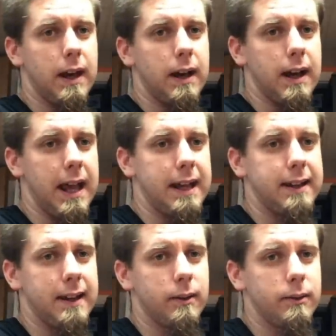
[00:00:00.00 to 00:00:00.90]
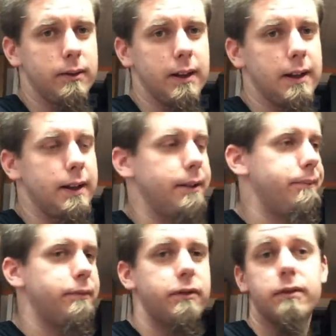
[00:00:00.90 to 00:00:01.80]

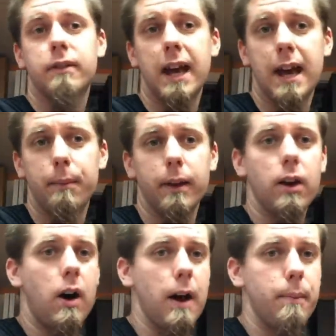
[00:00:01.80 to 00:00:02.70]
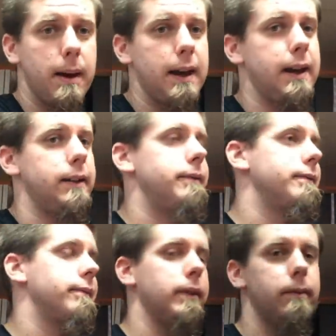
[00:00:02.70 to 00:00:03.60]
handheld tablet, iPad,
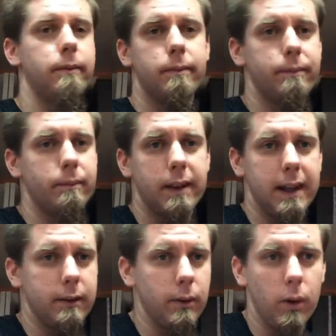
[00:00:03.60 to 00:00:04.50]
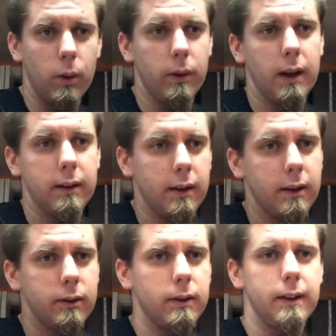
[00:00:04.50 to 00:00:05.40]
Kindle, the whole nine
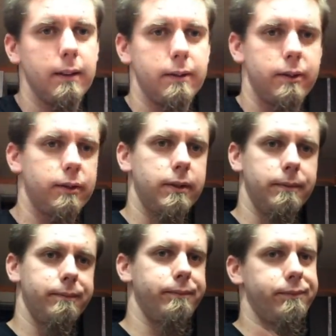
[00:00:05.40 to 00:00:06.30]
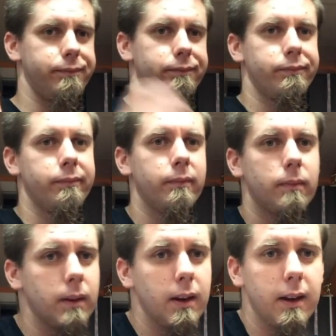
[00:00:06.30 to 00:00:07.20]
yards, right?
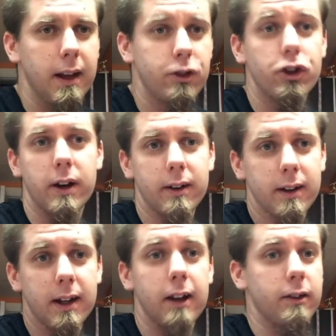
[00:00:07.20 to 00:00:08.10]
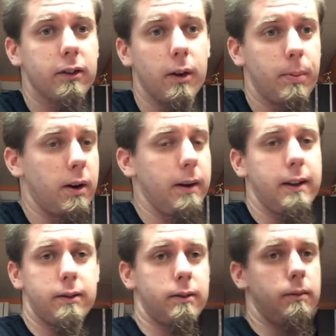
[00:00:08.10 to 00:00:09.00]
It's generic. And it's gonna
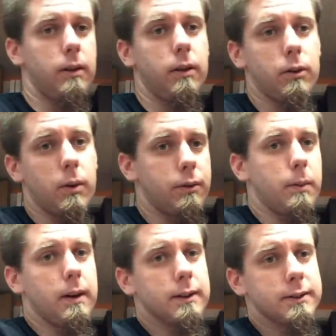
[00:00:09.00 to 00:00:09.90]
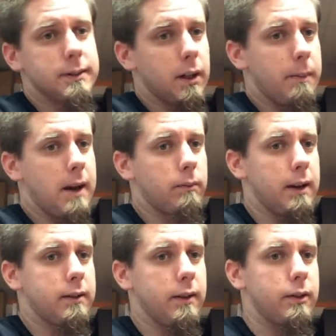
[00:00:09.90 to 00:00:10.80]
probably, it's no good, $23. It'll mount
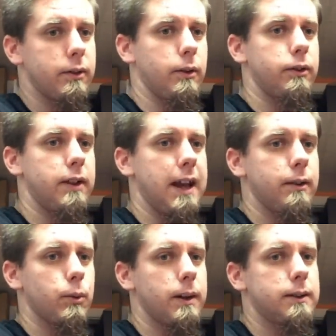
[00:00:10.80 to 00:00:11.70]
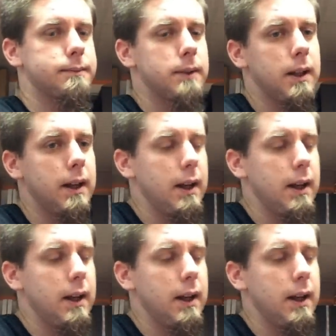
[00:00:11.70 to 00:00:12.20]
right to this little stand as well.